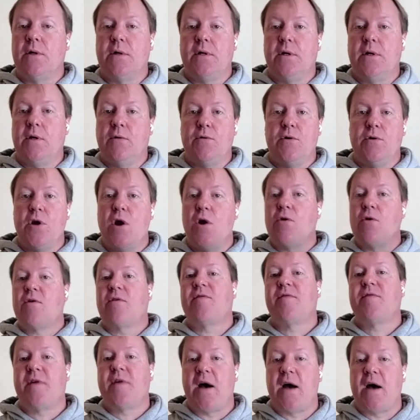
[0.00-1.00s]

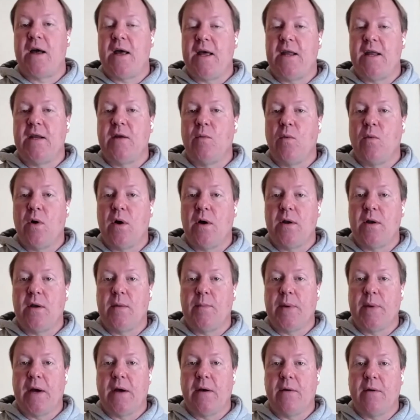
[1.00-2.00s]
notify anyone
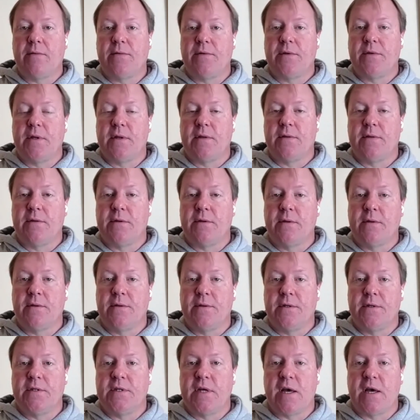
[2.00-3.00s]
about the
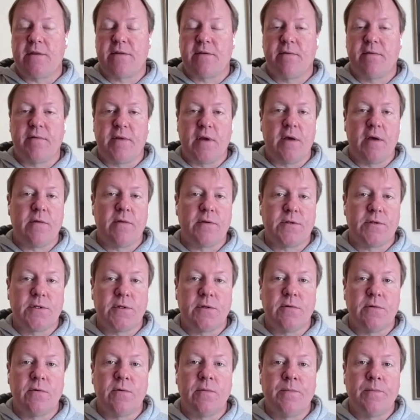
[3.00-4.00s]
death of the other
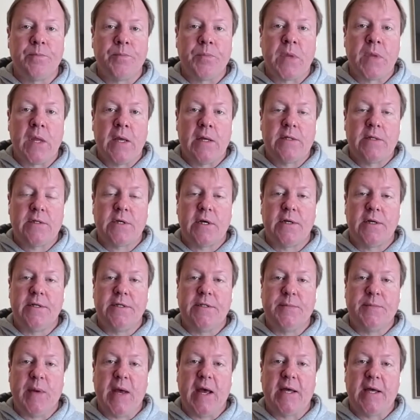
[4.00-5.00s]
2
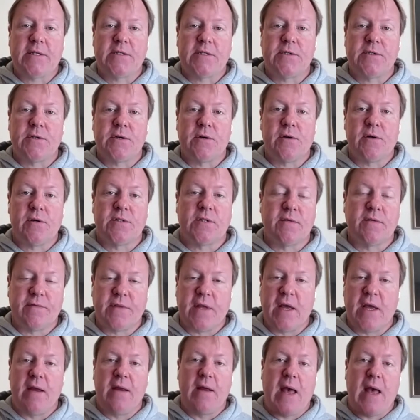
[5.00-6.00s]
Chinese passengers if
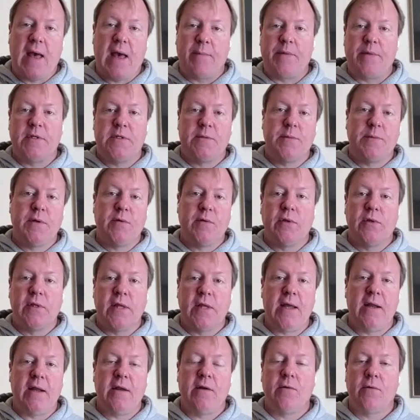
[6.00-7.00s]
they happened to be
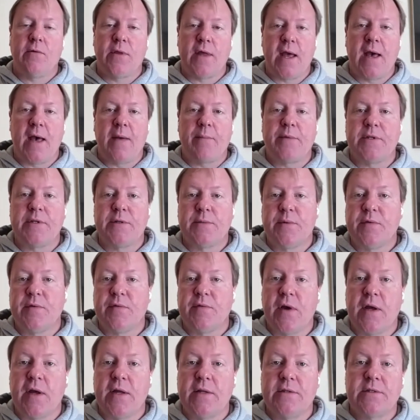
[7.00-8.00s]
related or they happened to be
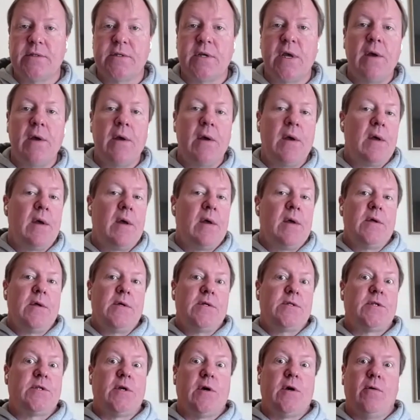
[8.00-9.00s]
friends.
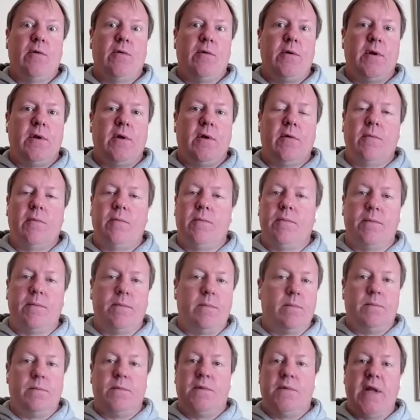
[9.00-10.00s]
So,
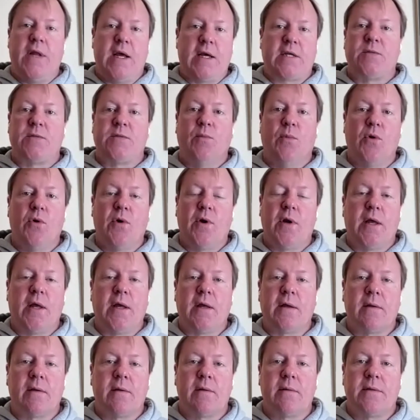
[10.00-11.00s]
the next
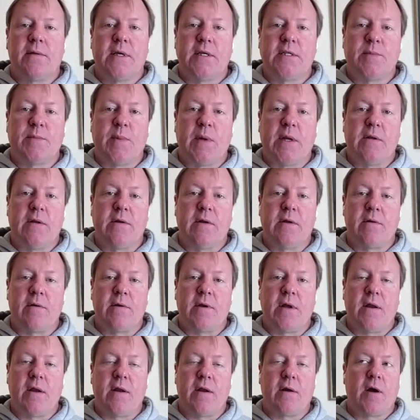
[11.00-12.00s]
morning, they spend another
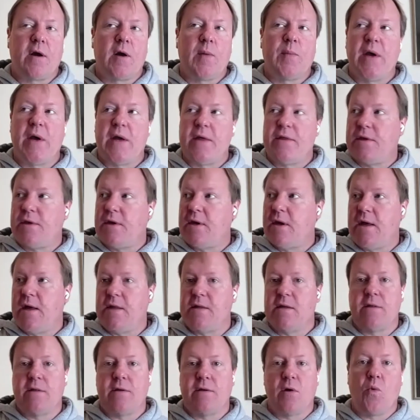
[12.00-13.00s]
night on Carpathia,
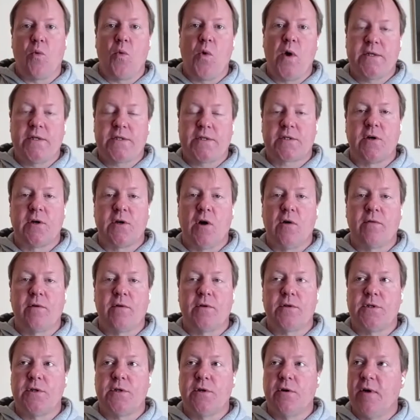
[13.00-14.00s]
and then they're whisked
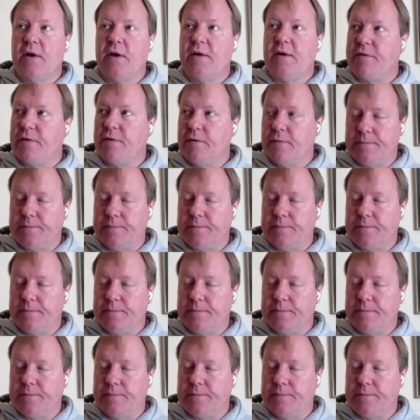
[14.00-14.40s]
over to,